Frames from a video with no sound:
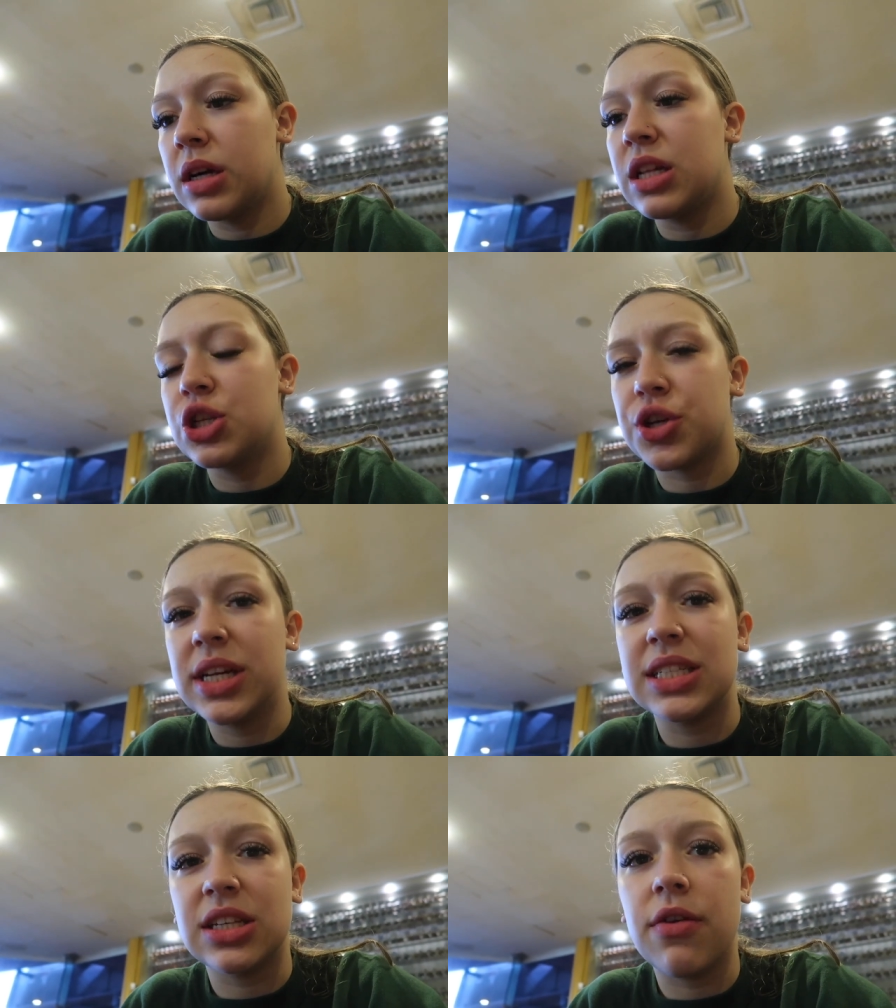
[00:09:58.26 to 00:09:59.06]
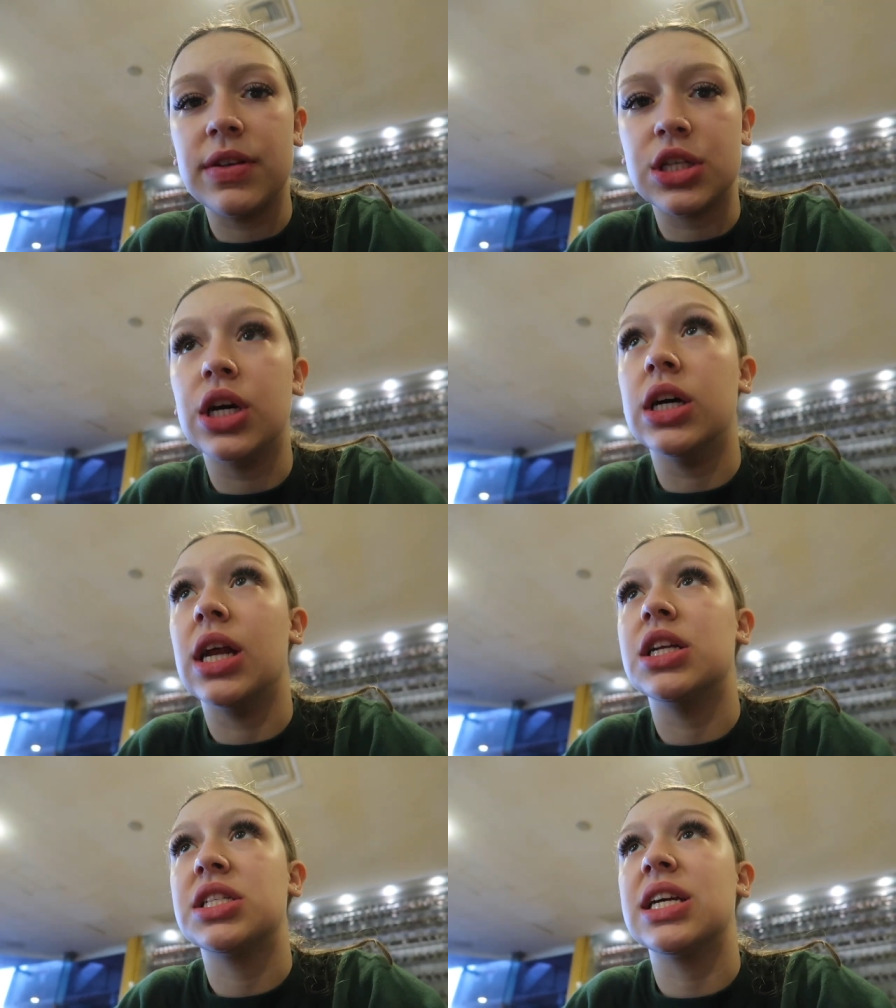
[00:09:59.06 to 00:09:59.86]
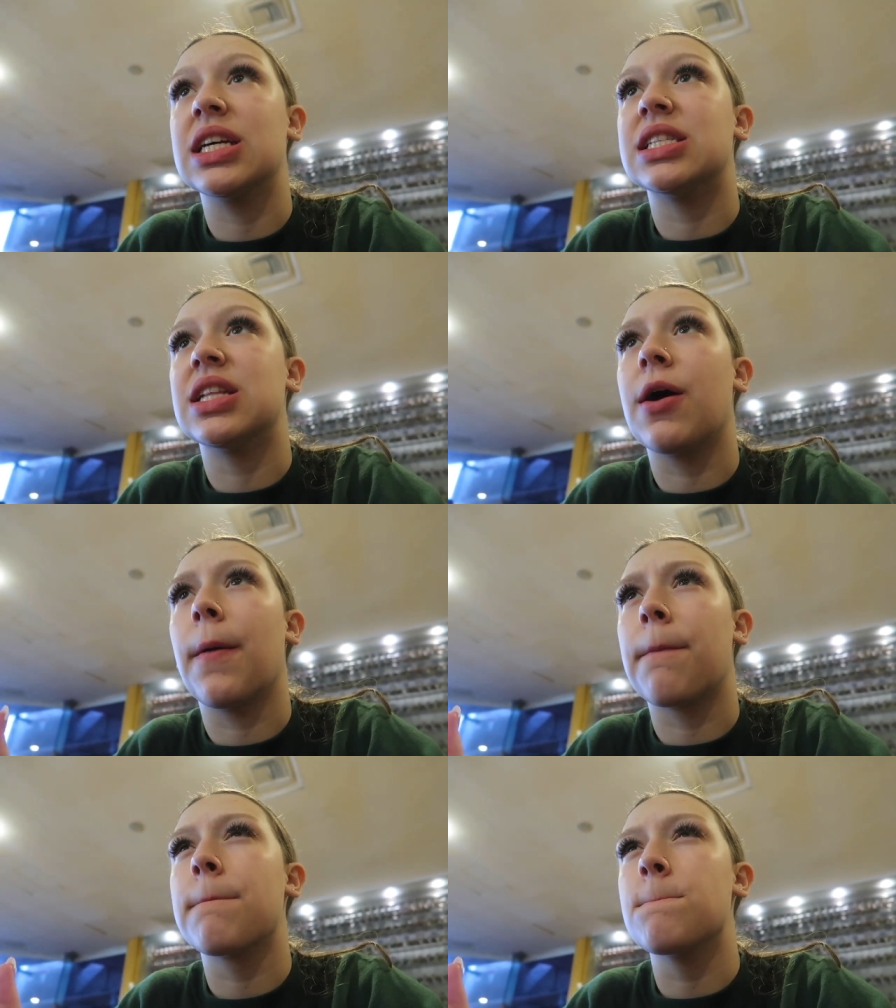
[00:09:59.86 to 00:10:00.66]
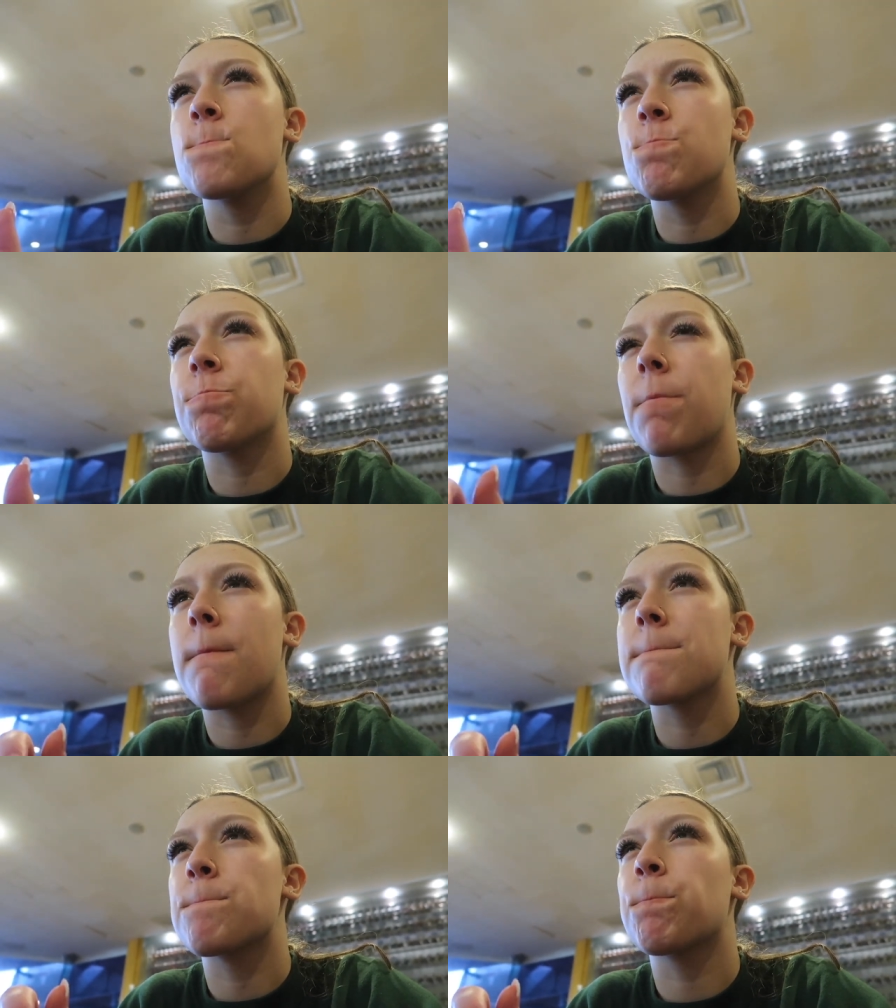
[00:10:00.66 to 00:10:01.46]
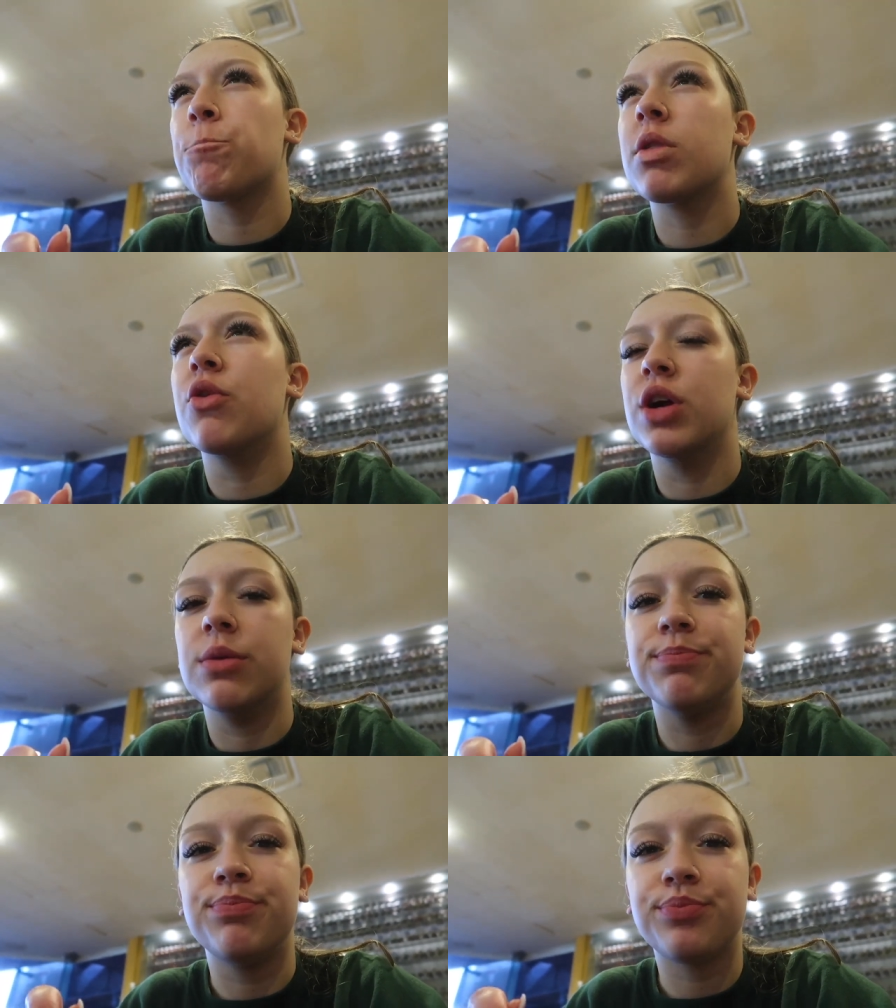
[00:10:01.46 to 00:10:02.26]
The drink itself is good. I just think it's the, uh, the rim. The rim.